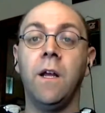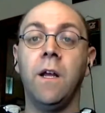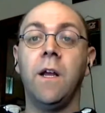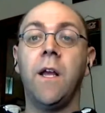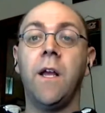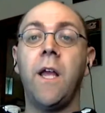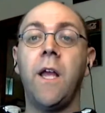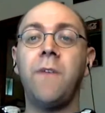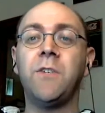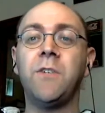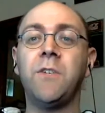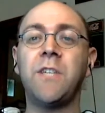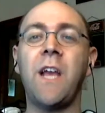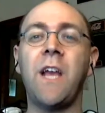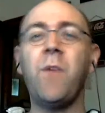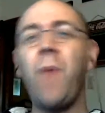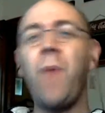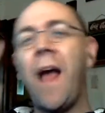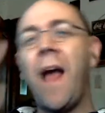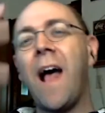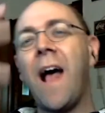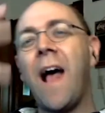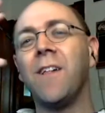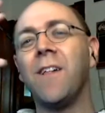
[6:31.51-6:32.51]
If you're saying,
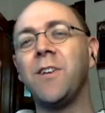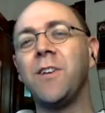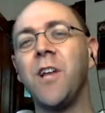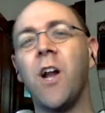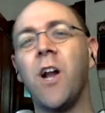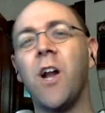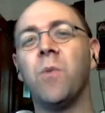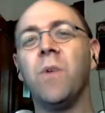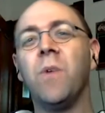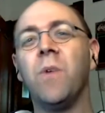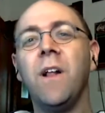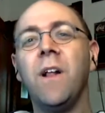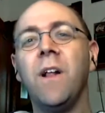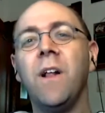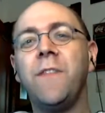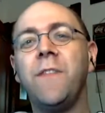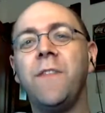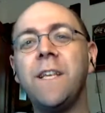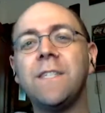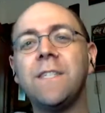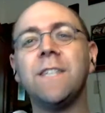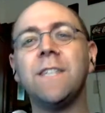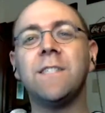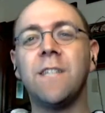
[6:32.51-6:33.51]
well, this
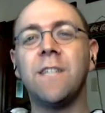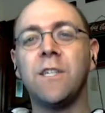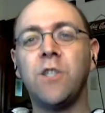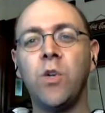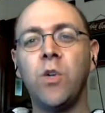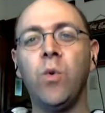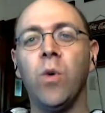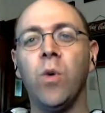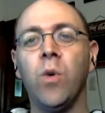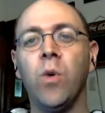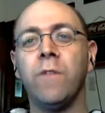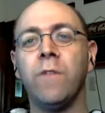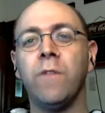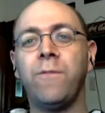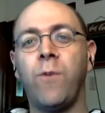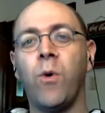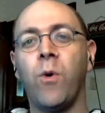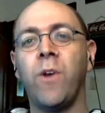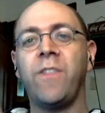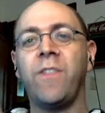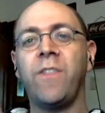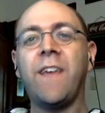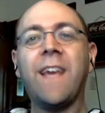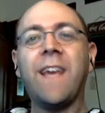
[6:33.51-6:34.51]
is the tool for
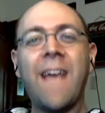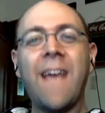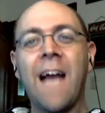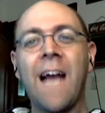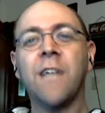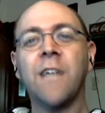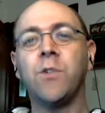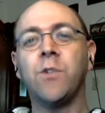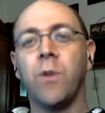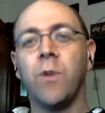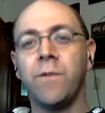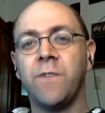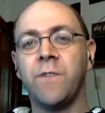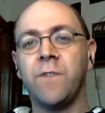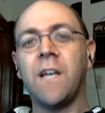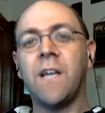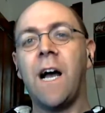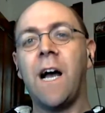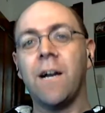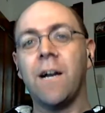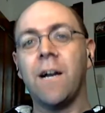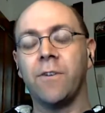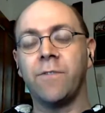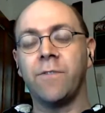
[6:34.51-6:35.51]
the casual
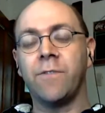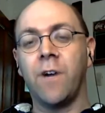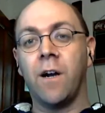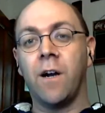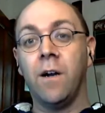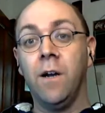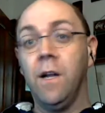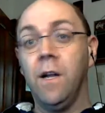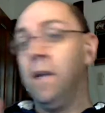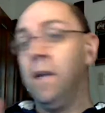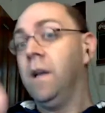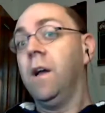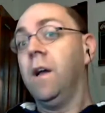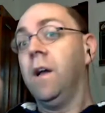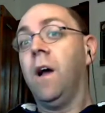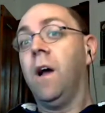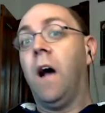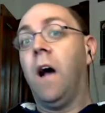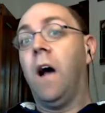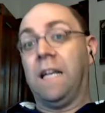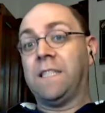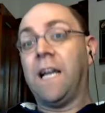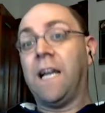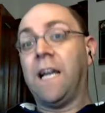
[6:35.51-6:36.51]
photographer,
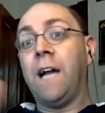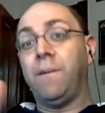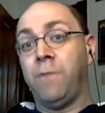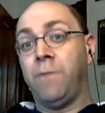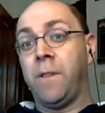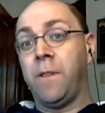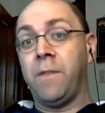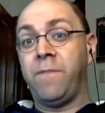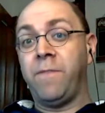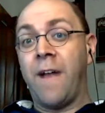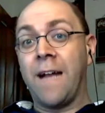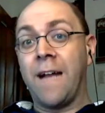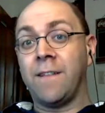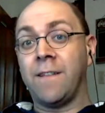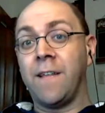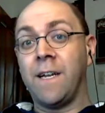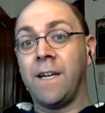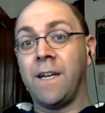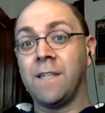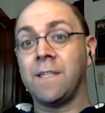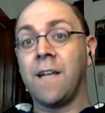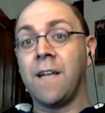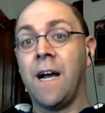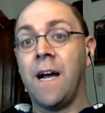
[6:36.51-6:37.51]
aside from the fact that
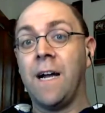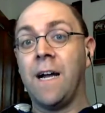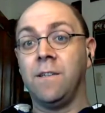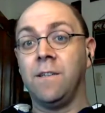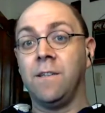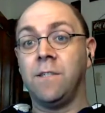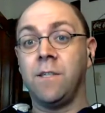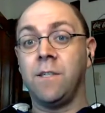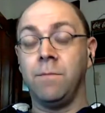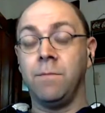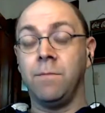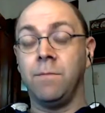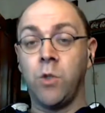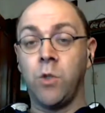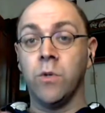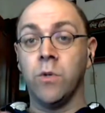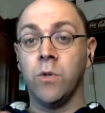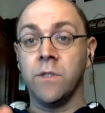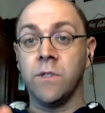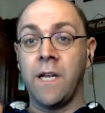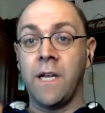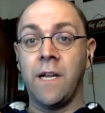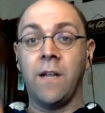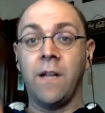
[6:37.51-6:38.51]
it's got some tools
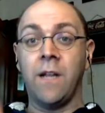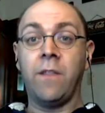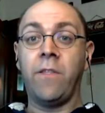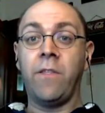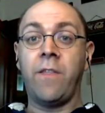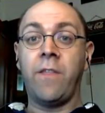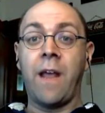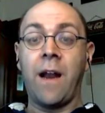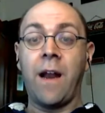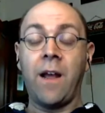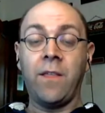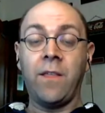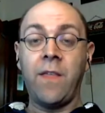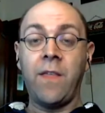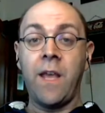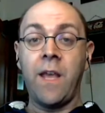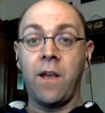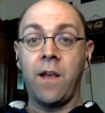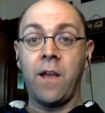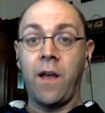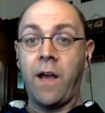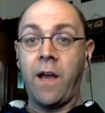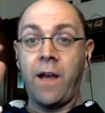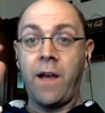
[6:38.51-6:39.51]
in it that I think
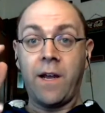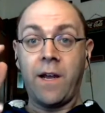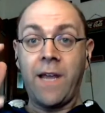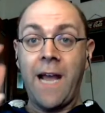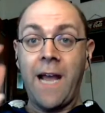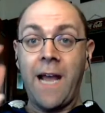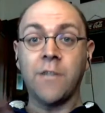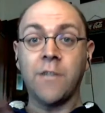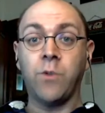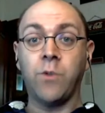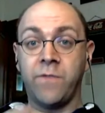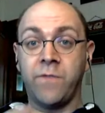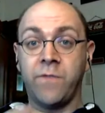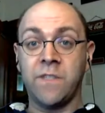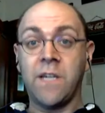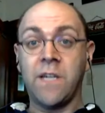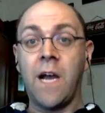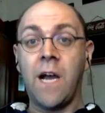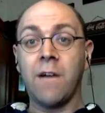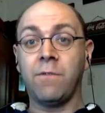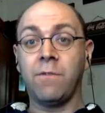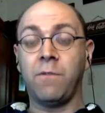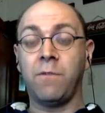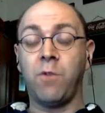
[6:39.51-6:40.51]
a casual
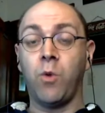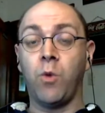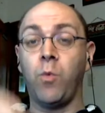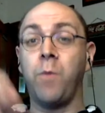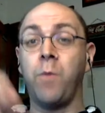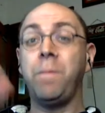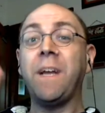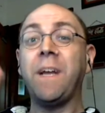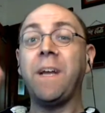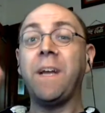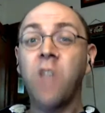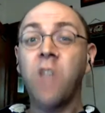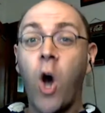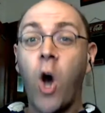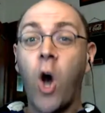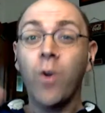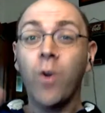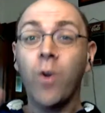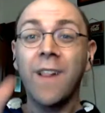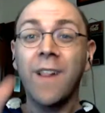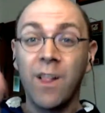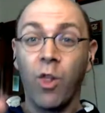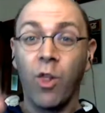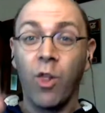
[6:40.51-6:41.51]
photographer would be
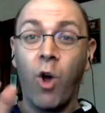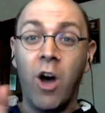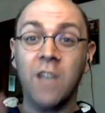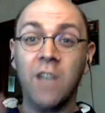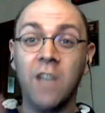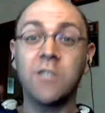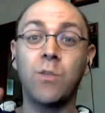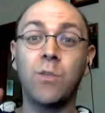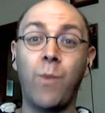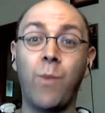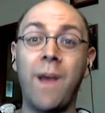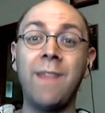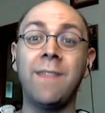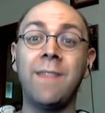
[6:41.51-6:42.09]
totally lost with,